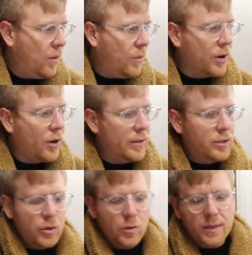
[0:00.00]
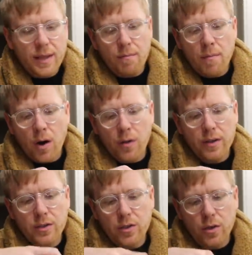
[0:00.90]
We're going to use the
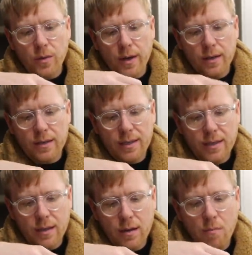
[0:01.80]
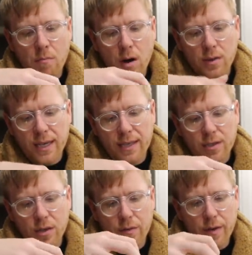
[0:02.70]
Martha Stewart
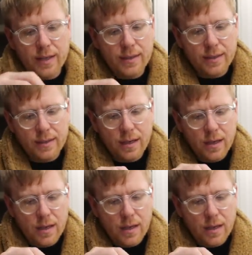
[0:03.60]
multi-surface